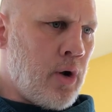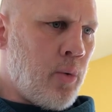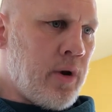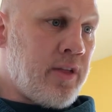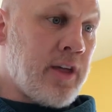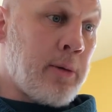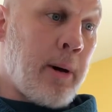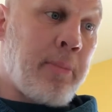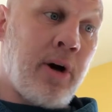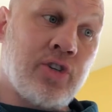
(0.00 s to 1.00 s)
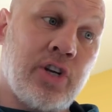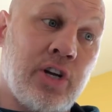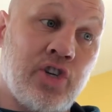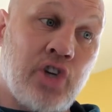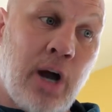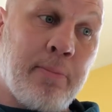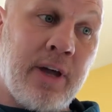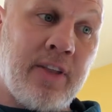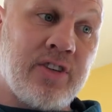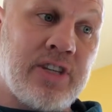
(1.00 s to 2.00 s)
What do you think about punching and
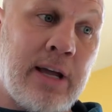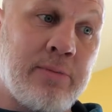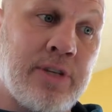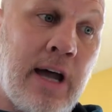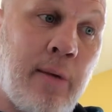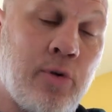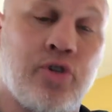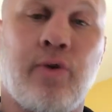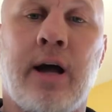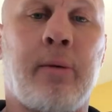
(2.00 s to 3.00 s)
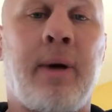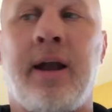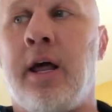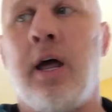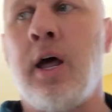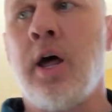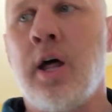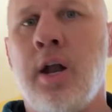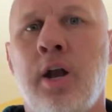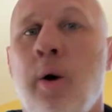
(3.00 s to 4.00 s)
jumping at the same time? Would you recommend it?
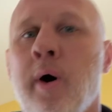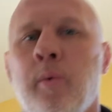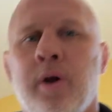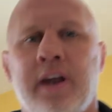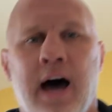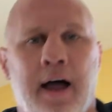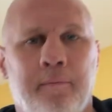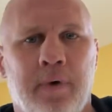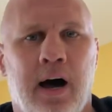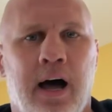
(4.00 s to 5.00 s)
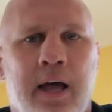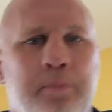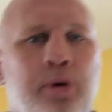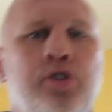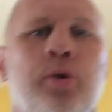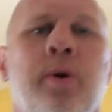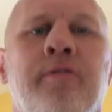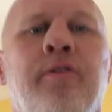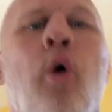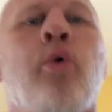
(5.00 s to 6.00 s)
No, I would not. It puts you in a
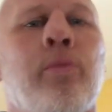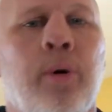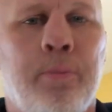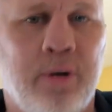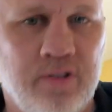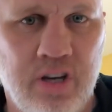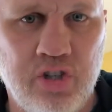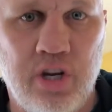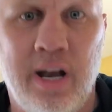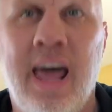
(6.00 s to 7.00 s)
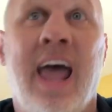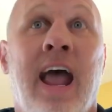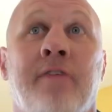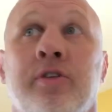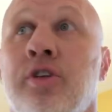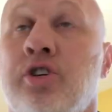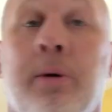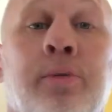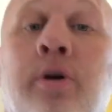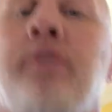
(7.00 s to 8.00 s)
vulnerable position after the
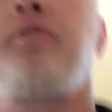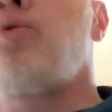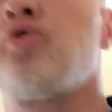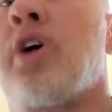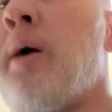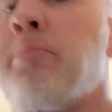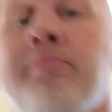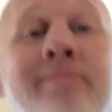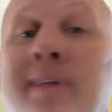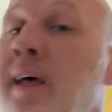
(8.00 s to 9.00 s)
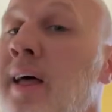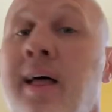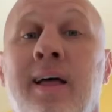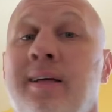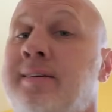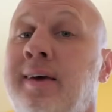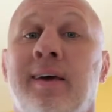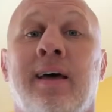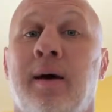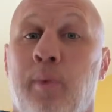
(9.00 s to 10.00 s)
jump. Look, if you jump
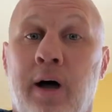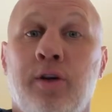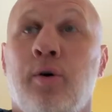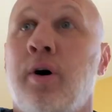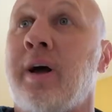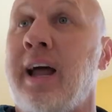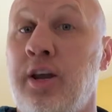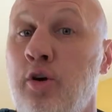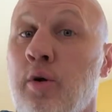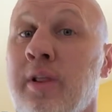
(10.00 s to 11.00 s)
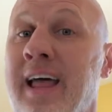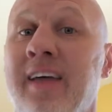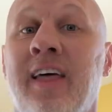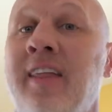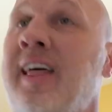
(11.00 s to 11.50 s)
while you hook and you don't land that,